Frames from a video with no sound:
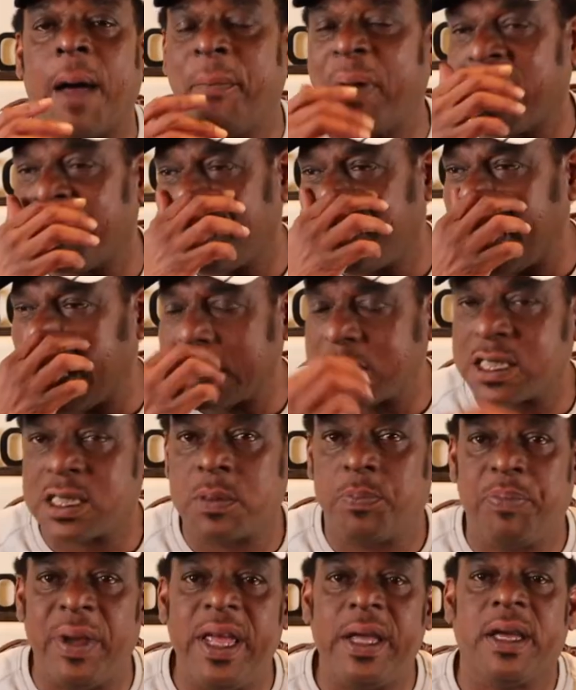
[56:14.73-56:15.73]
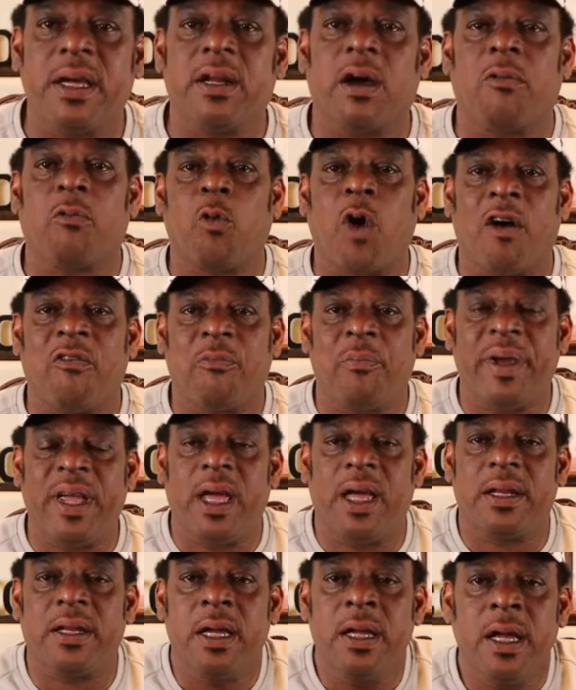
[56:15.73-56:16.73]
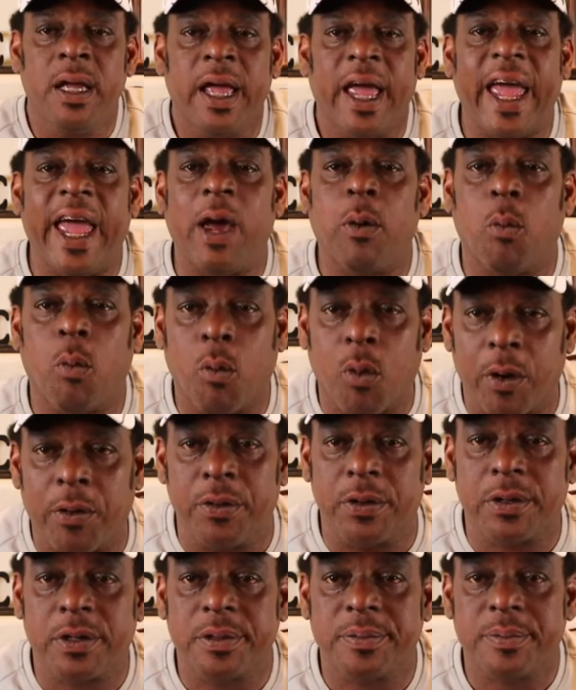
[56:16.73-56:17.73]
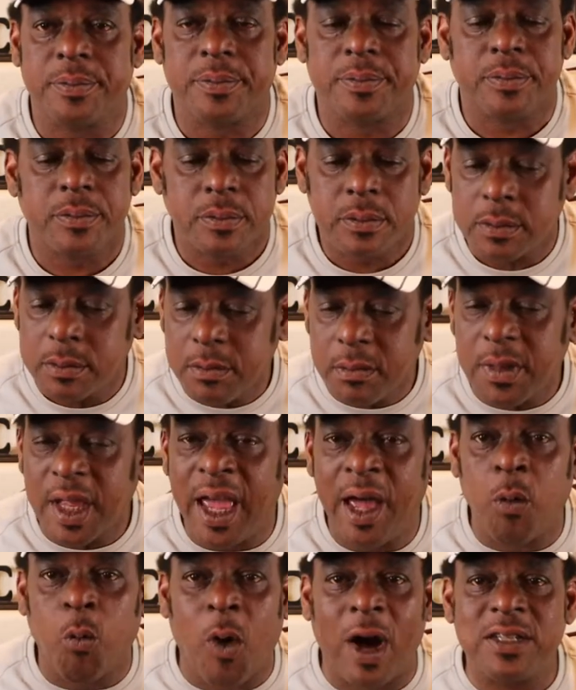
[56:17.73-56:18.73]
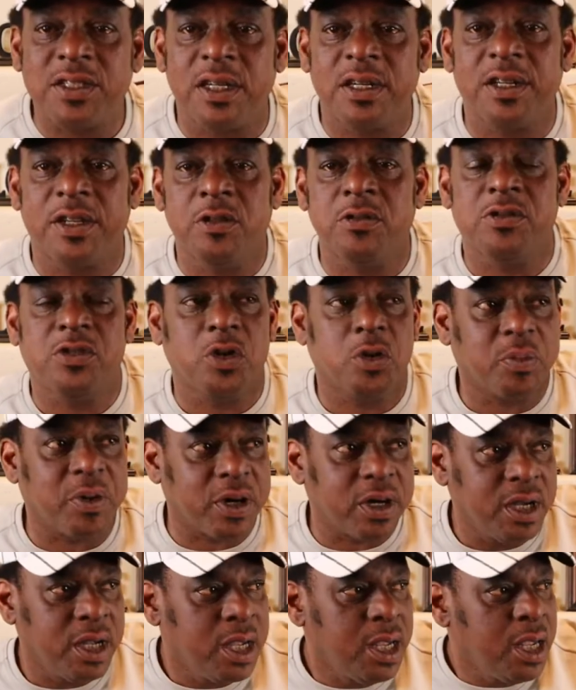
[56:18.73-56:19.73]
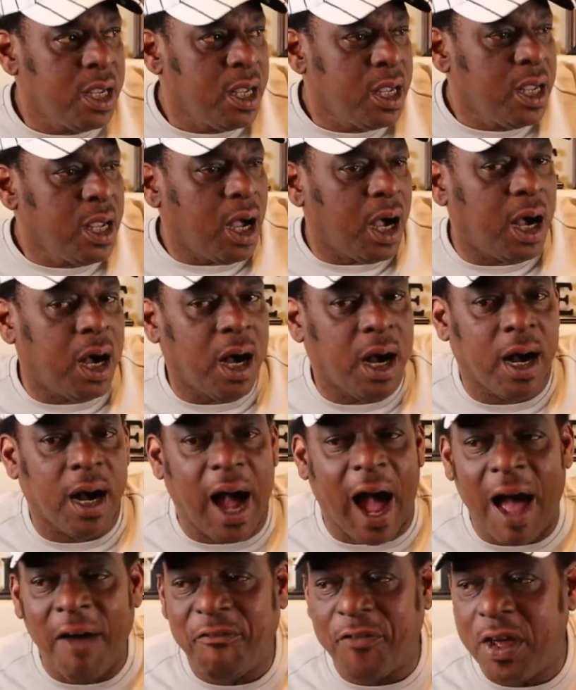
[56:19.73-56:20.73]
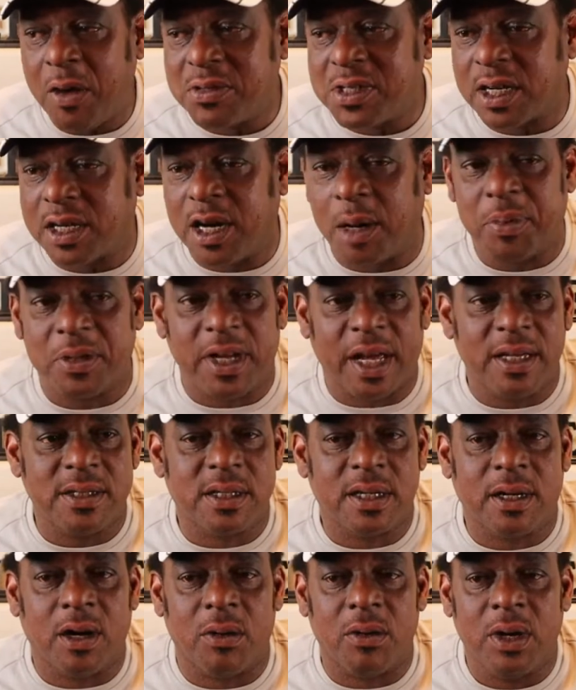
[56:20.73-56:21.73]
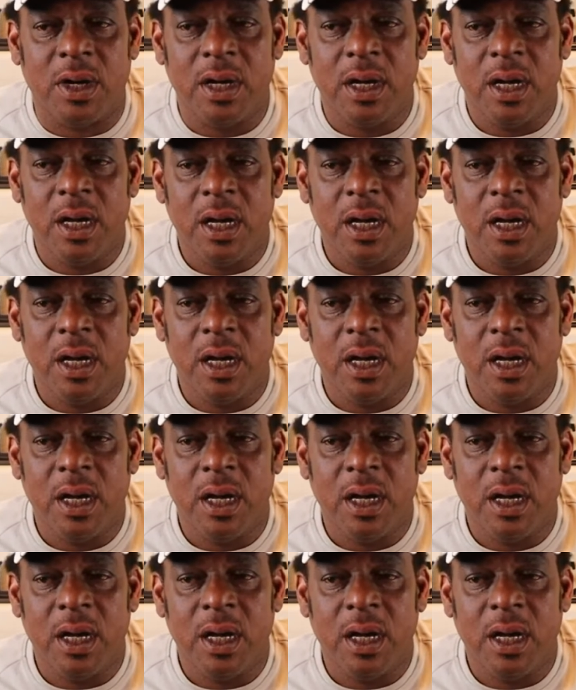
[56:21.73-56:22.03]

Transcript: matter of fact, speaking of, of being at work, and watching a YouTuber. Uh, I, it was a couple days ago.